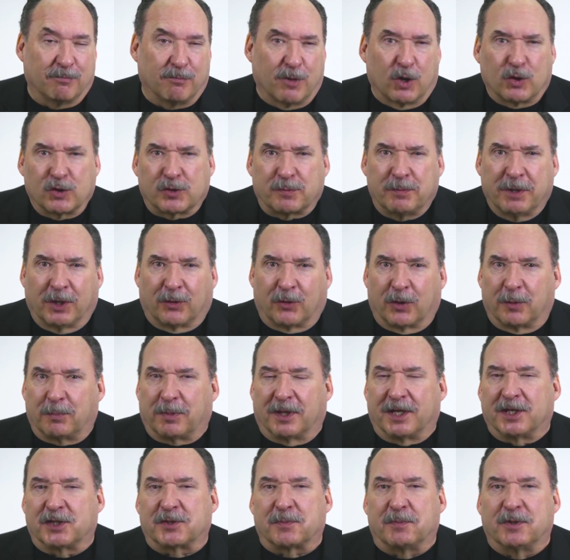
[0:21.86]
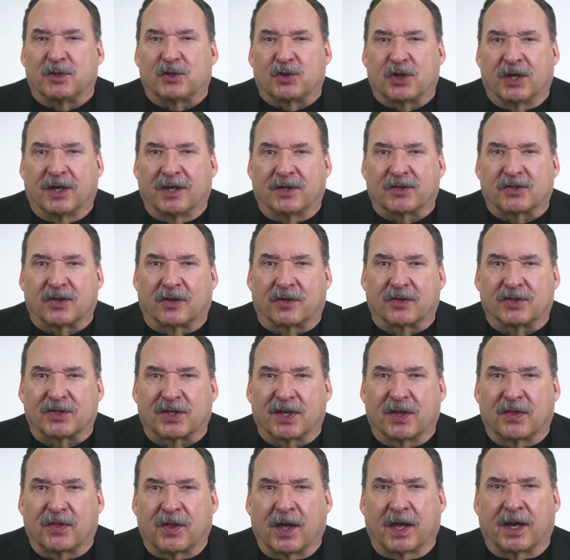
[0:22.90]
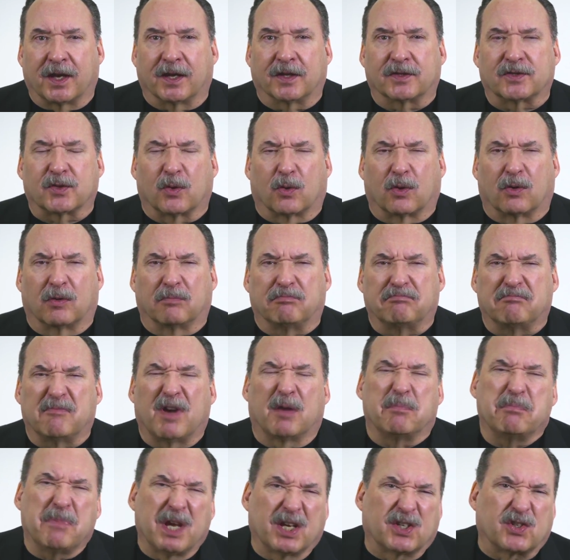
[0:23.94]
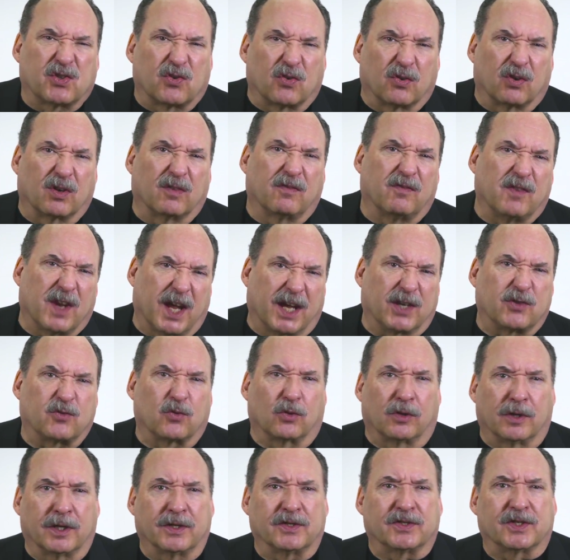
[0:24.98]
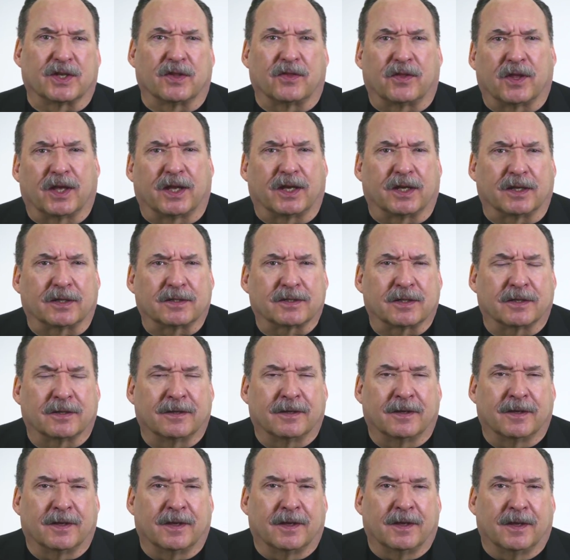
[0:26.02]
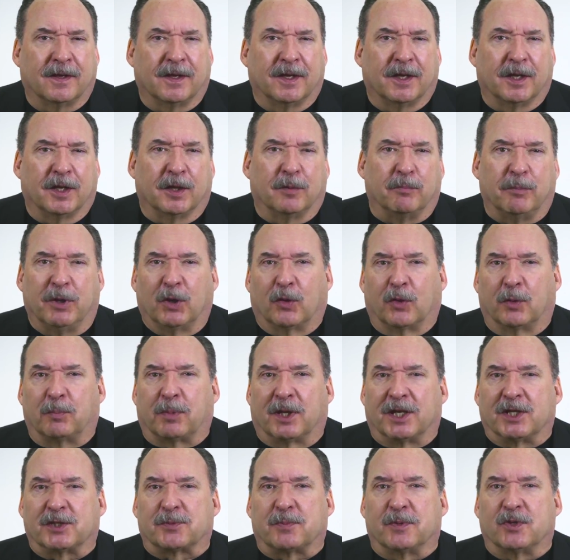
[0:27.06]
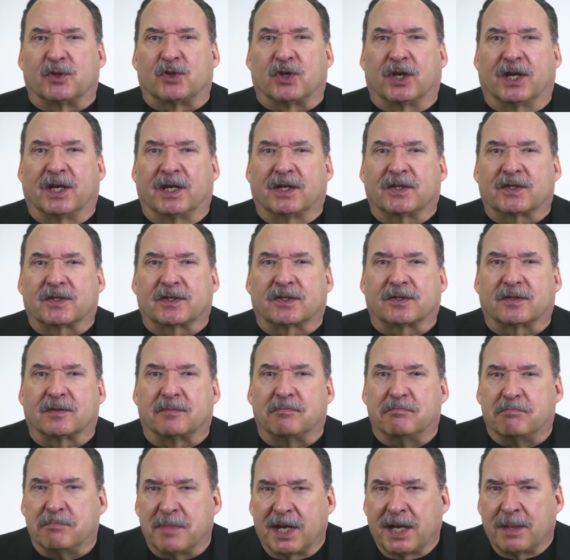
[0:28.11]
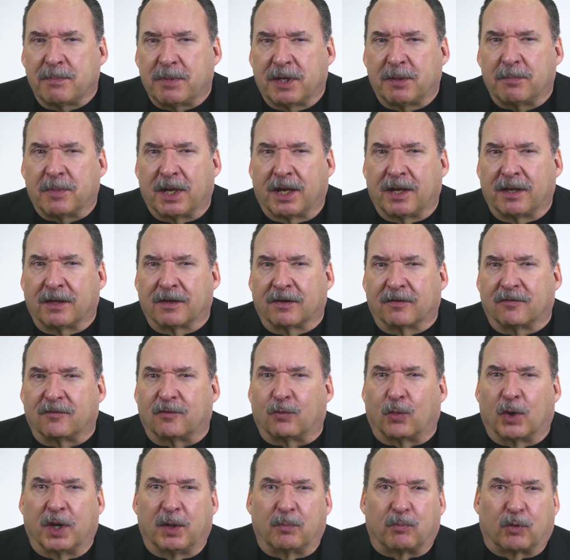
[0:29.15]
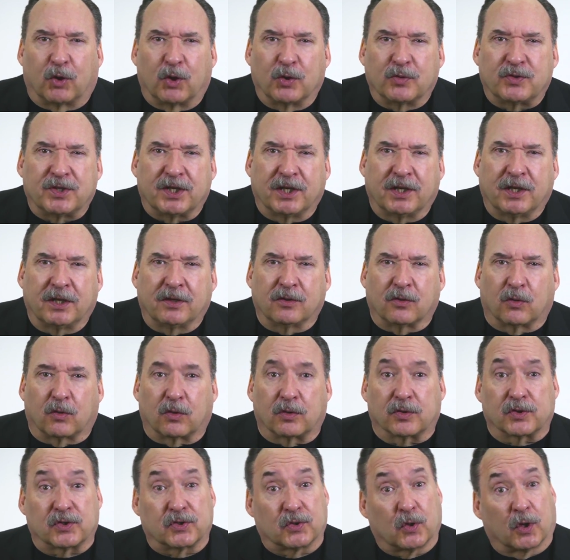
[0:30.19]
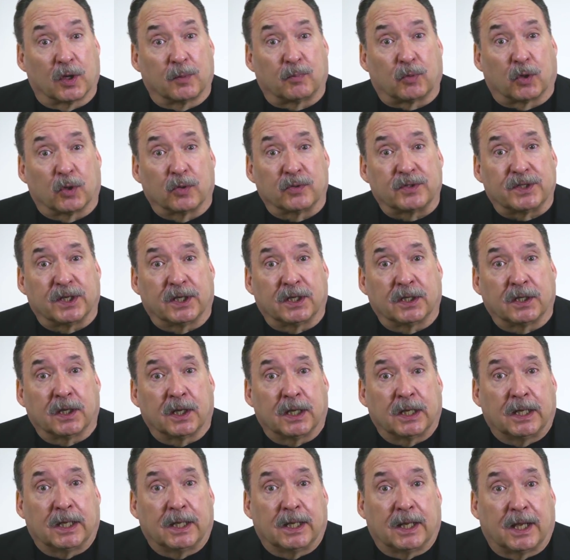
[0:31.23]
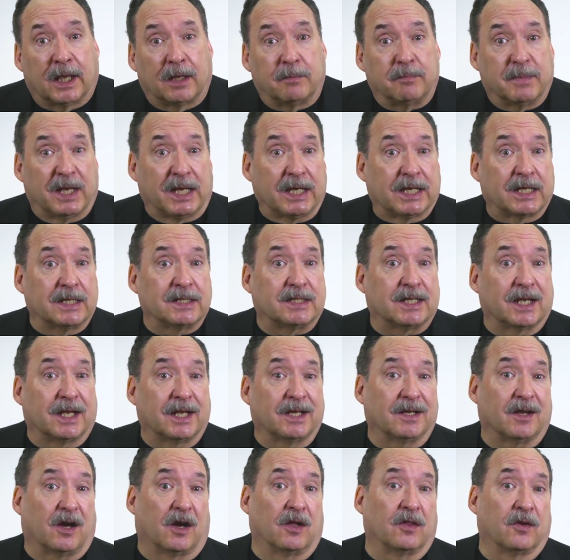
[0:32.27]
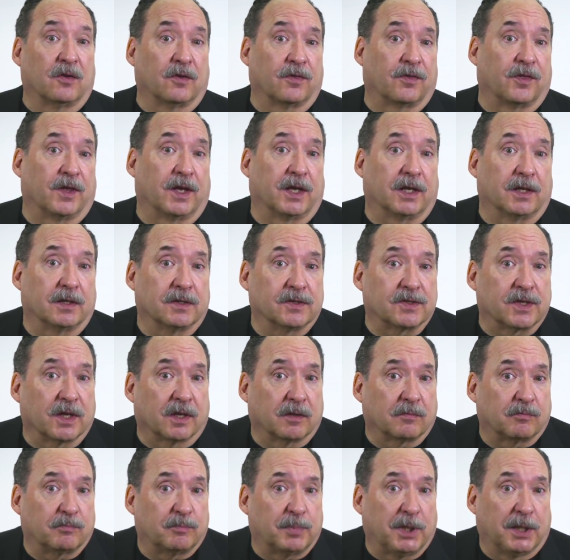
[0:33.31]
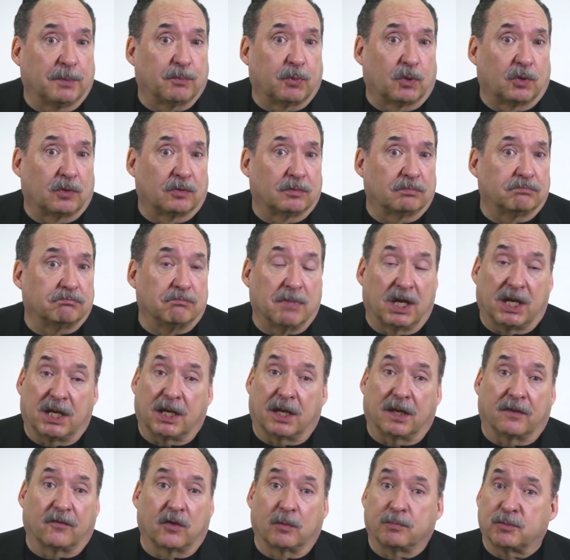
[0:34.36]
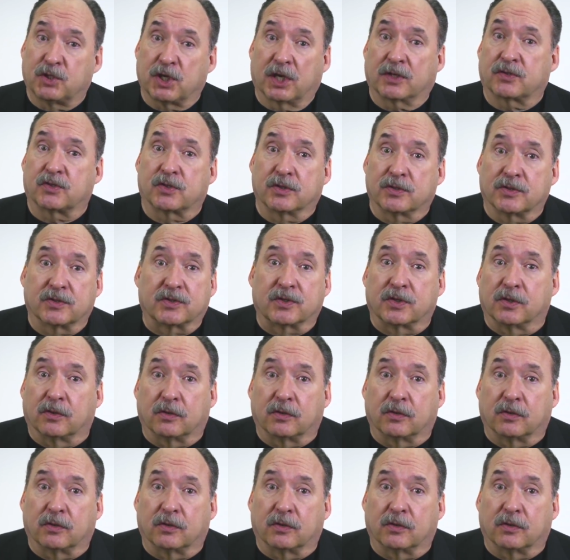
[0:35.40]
Most meal replacement shakes are synthetics or a mixture of natural and synthetics. Meal replacement shakes may be made of whey protein or soy protein and may contain other things that people may have objections